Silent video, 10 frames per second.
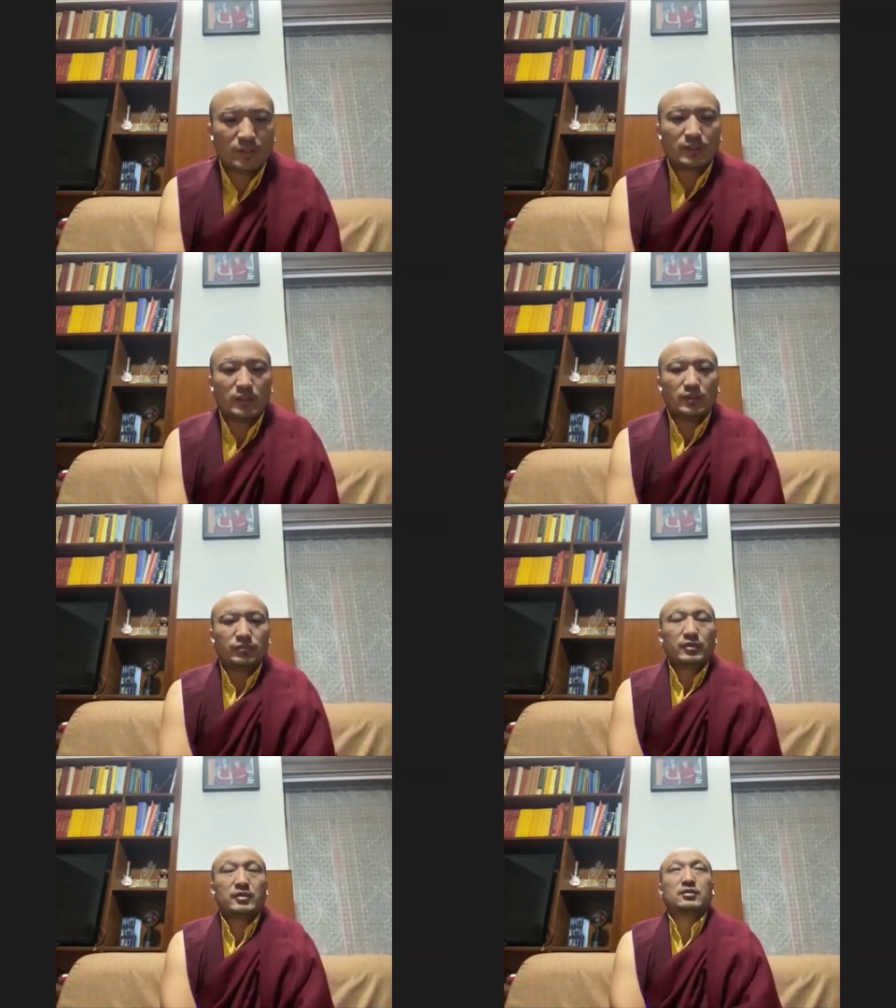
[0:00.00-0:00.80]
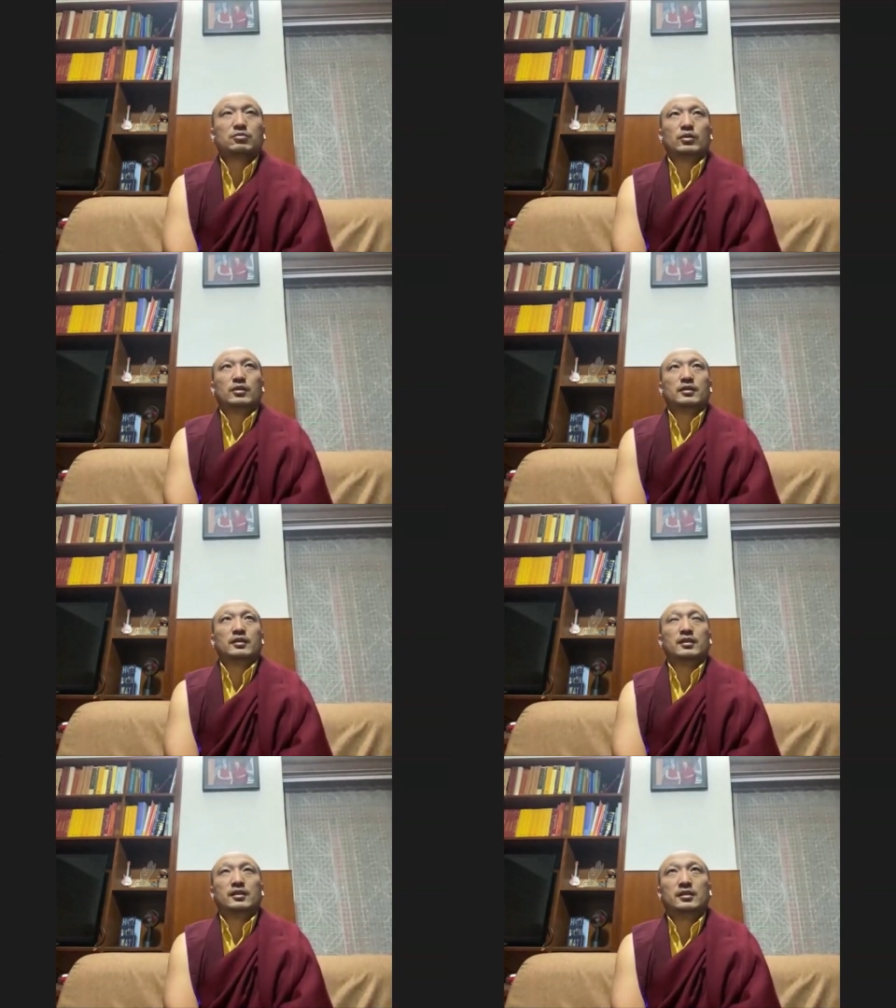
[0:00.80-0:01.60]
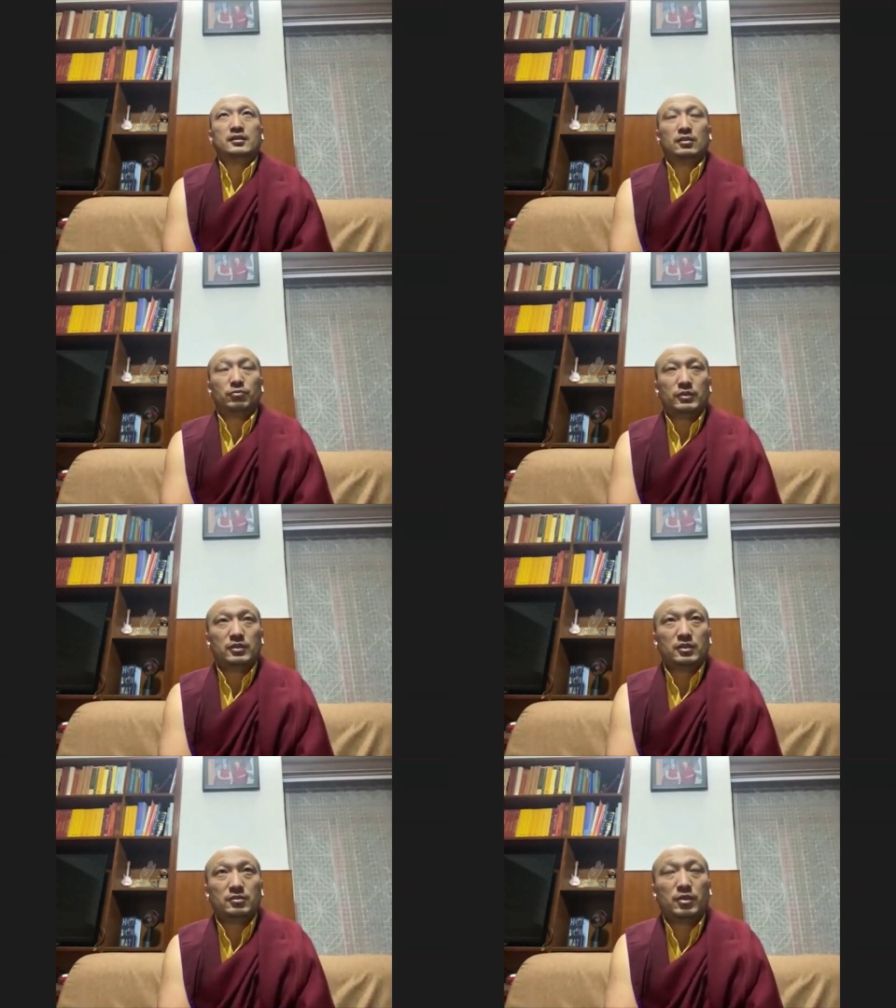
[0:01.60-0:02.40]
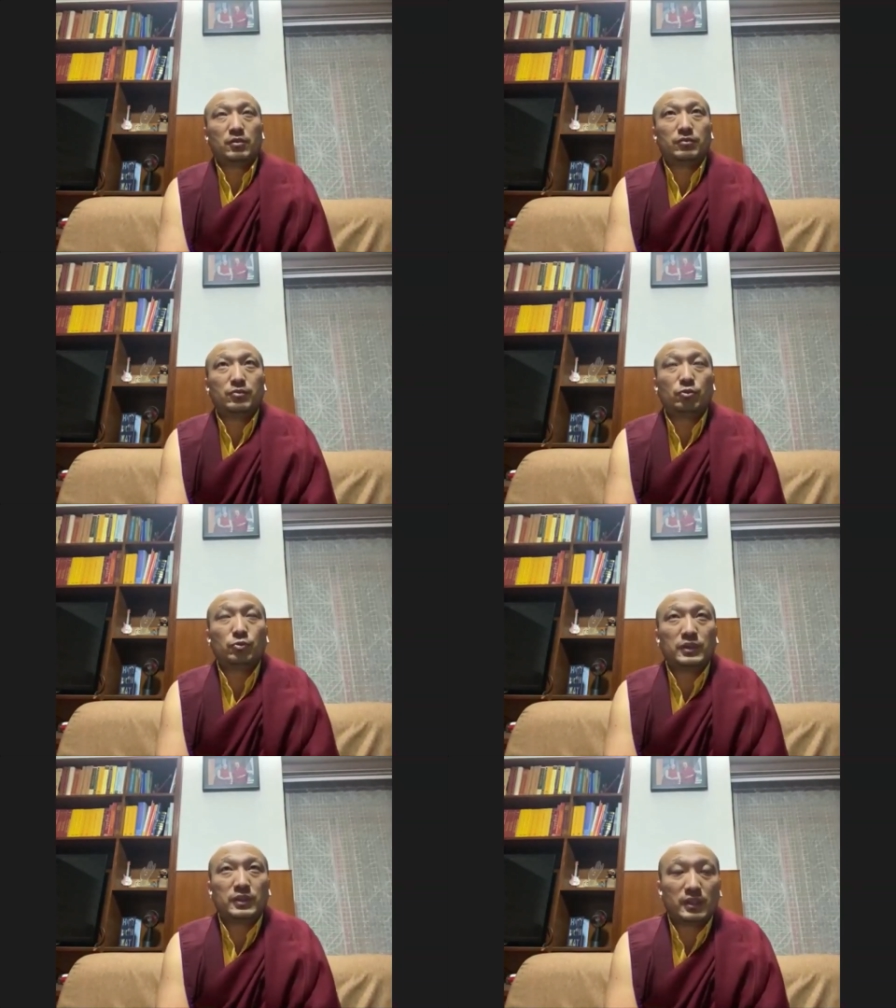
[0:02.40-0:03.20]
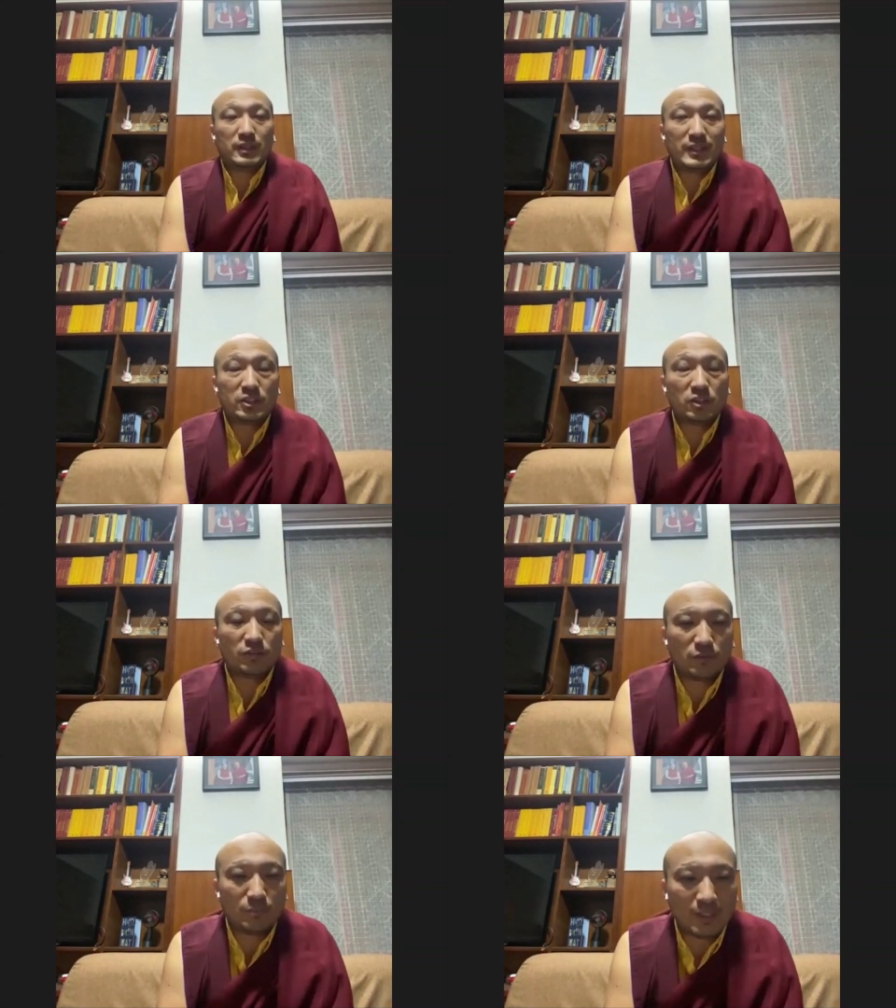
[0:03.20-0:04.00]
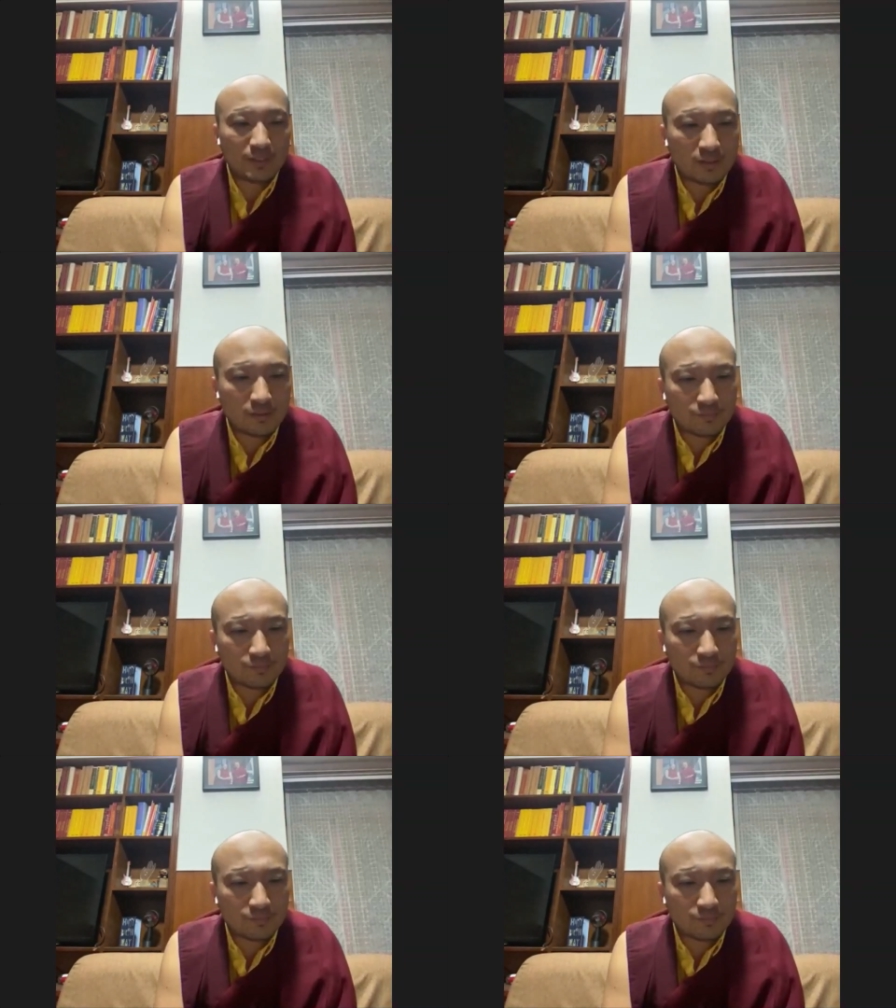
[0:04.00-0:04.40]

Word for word: the first one is the wisdom of knowing the nature of the mind.